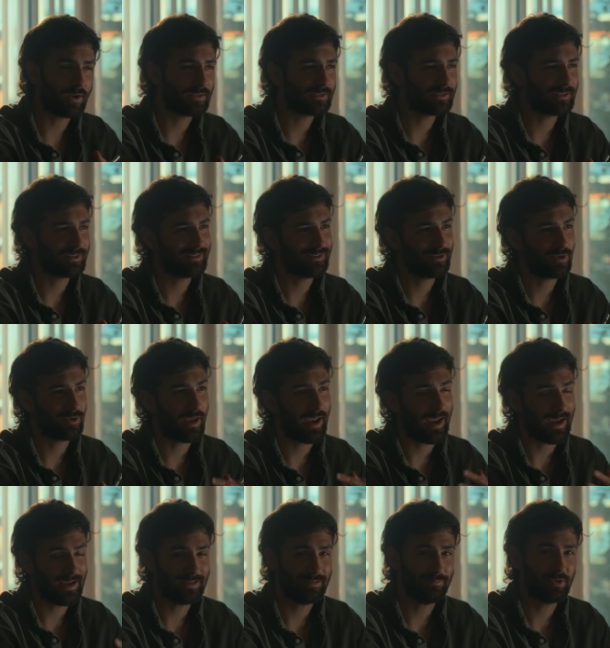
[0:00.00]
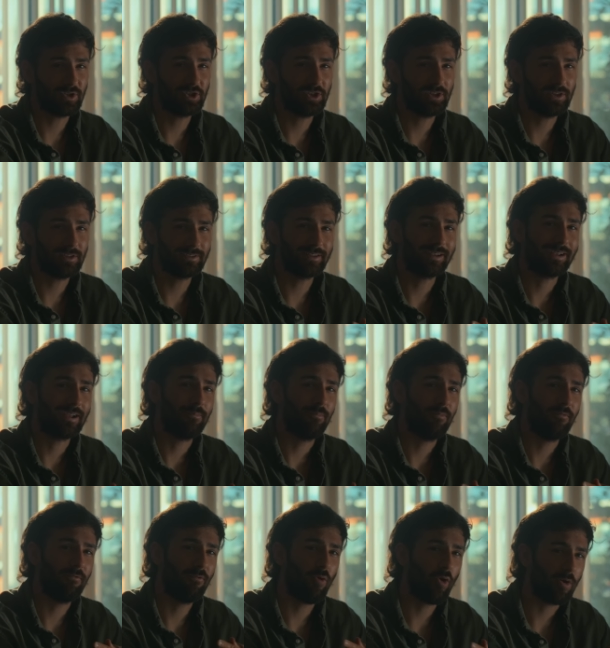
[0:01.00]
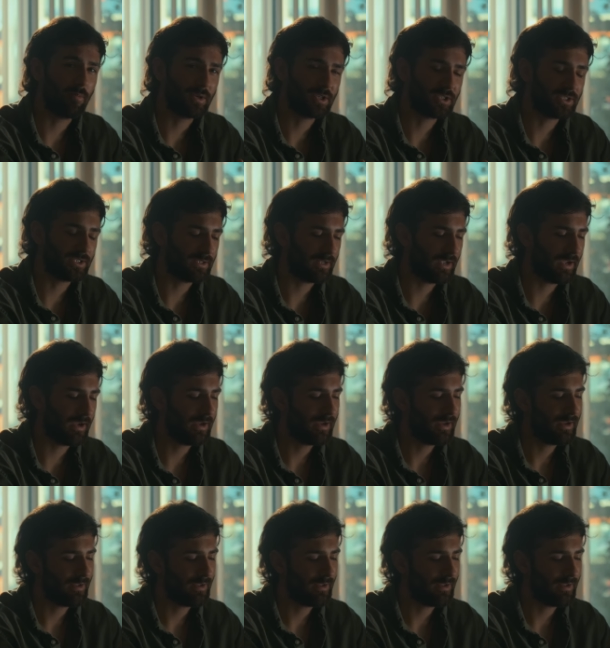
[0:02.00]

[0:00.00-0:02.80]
it's not haze machine, it's like a fog machine, yeah.